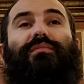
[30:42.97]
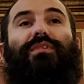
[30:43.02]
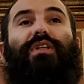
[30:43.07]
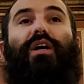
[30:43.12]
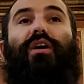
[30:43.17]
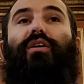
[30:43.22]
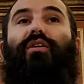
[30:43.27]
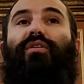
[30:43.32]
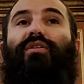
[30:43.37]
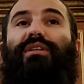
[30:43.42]

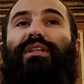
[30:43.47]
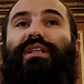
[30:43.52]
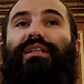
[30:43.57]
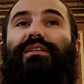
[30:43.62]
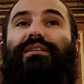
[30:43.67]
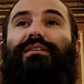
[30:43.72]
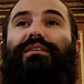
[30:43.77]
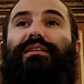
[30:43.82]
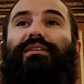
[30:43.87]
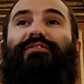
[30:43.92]
No, onen
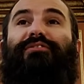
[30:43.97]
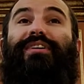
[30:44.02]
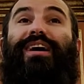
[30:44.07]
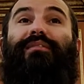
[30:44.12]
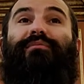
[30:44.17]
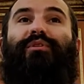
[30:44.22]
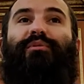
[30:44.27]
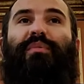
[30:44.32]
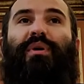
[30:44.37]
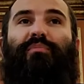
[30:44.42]
is the
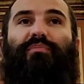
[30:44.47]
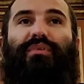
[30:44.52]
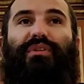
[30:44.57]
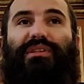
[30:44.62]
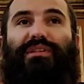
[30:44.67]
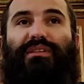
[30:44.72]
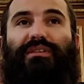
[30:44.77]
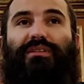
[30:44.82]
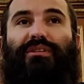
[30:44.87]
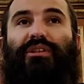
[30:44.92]
family
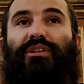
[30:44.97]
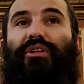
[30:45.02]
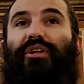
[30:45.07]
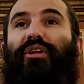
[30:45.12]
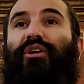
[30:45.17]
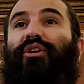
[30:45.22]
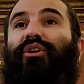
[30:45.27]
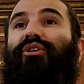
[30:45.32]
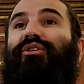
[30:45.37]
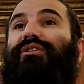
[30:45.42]
members.
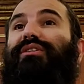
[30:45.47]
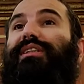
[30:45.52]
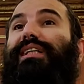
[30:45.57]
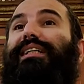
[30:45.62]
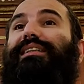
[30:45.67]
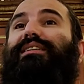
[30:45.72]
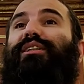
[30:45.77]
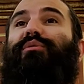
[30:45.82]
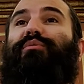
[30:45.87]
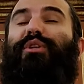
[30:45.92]

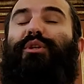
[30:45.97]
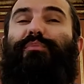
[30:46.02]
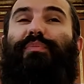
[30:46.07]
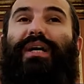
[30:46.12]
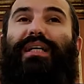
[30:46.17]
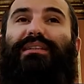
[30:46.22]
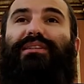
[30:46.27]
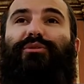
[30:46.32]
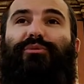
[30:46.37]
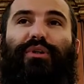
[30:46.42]
Say somebody
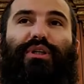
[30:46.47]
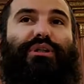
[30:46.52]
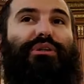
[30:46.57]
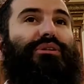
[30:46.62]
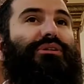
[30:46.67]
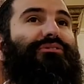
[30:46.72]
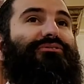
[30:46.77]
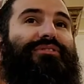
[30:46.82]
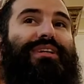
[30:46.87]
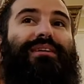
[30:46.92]
passed away, all
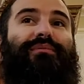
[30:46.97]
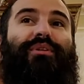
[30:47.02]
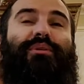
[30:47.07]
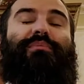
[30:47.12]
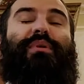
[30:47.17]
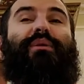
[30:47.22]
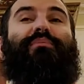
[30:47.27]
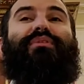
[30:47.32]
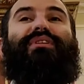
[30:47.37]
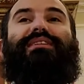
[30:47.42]
the family
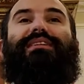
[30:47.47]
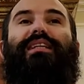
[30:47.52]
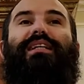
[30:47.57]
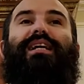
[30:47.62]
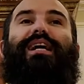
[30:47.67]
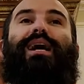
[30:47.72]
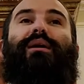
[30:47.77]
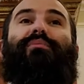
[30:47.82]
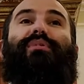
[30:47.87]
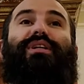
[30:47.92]
members that
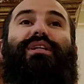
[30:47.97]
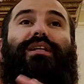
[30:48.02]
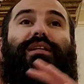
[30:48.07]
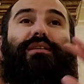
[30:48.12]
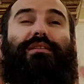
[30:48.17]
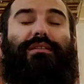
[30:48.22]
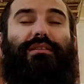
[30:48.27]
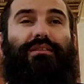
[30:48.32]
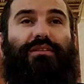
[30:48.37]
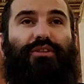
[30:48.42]
are
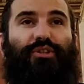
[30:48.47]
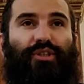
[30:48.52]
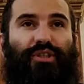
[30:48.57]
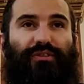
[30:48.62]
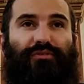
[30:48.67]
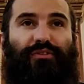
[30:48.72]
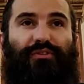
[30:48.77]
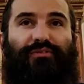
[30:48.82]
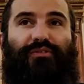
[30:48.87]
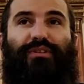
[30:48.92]
obligated to sit
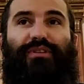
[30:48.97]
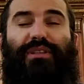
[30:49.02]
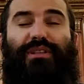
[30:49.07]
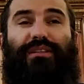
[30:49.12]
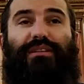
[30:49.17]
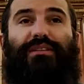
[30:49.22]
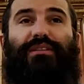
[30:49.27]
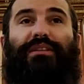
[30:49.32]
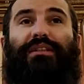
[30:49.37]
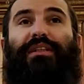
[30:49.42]
shiva for
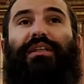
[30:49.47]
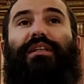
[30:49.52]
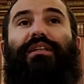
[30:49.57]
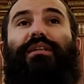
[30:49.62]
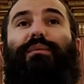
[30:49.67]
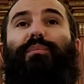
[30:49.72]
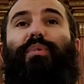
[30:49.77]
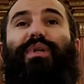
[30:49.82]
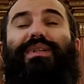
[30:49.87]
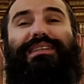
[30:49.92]
this
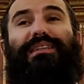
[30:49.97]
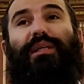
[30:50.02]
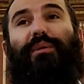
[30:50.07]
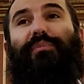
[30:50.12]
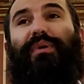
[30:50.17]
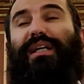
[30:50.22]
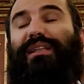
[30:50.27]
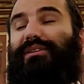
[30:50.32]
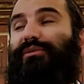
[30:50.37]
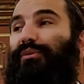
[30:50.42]
person
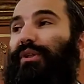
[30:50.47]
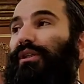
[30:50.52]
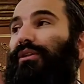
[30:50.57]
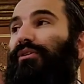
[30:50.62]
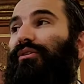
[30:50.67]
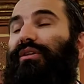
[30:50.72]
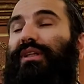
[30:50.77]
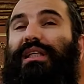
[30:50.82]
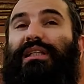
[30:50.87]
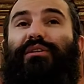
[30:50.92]
that passed away,
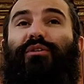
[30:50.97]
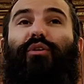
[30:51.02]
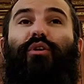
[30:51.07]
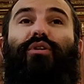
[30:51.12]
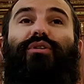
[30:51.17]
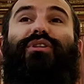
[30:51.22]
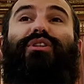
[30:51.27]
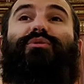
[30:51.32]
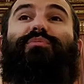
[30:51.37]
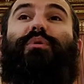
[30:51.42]
lo aleinu,
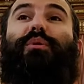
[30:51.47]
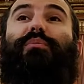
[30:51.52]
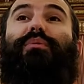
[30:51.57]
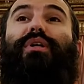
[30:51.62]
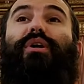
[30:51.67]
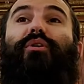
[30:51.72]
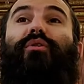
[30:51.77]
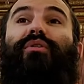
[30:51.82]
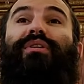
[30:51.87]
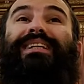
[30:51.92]
all these
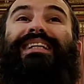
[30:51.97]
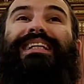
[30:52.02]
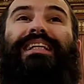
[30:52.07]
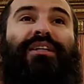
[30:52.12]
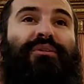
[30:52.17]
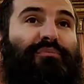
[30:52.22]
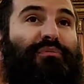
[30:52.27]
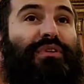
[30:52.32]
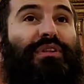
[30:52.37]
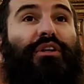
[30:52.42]
people are
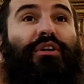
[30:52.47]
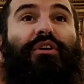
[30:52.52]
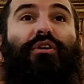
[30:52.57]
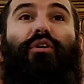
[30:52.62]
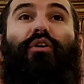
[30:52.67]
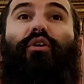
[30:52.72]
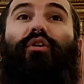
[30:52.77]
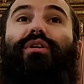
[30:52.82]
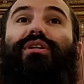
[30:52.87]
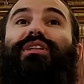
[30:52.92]
onenim.
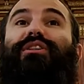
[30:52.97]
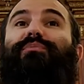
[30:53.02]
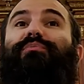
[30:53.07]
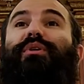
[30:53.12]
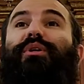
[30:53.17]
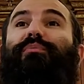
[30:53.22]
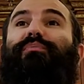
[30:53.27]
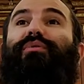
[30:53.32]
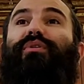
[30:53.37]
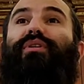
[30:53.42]
All these
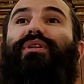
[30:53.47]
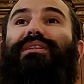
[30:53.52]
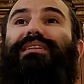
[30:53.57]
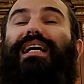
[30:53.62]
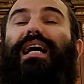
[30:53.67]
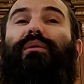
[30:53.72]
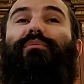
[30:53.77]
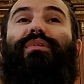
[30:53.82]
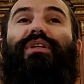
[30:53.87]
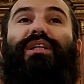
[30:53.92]
people,
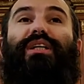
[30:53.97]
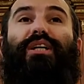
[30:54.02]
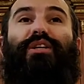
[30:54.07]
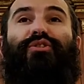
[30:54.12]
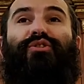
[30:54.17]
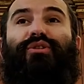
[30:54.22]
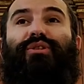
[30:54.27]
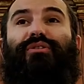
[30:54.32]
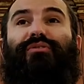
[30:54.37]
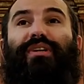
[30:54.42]
the
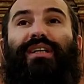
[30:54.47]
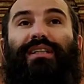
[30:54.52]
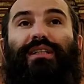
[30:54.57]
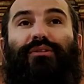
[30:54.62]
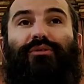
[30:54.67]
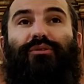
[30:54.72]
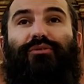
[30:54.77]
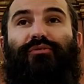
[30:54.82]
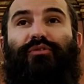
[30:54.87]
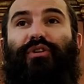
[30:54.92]
obligation of
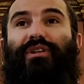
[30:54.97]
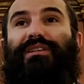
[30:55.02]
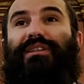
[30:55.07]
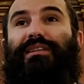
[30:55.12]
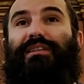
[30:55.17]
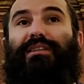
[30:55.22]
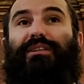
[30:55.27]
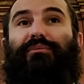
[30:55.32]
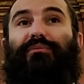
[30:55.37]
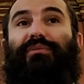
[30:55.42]
aninut falls
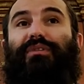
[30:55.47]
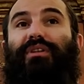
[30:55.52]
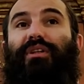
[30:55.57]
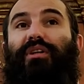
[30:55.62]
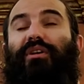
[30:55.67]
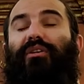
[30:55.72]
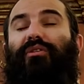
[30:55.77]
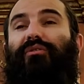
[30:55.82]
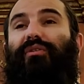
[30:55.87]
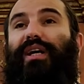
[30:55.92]
on them,
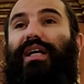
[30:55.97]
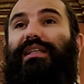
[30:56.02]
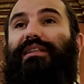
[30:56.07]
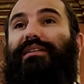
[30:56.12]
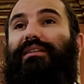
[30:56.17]
right?